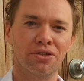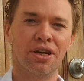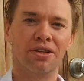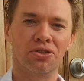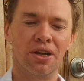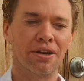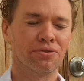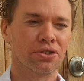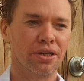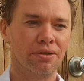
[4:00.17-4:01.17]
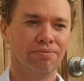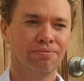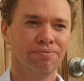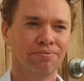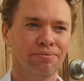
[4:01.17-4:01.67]
Stanislavski.
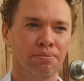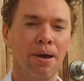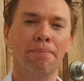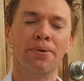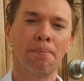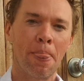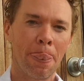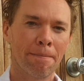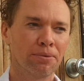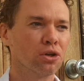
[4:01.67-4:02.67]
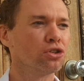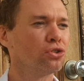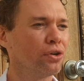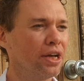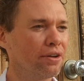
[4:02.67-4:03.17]
Remember?
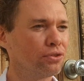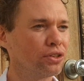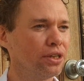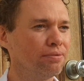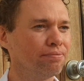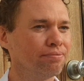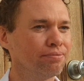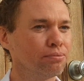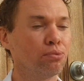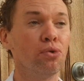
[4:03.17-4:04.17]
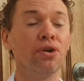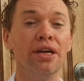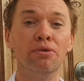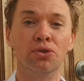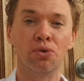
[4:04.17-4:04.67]
Dostoevsky? Boy,
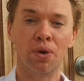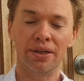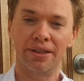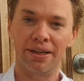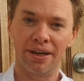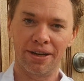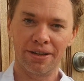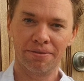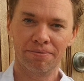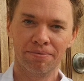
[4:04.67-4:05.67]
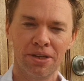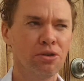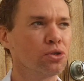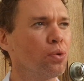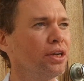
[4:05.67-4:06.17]
he was quite the guy. He
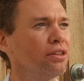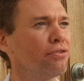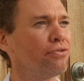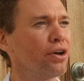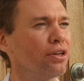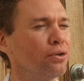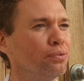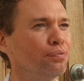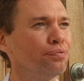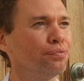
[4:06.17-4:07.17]
was quite the fellow.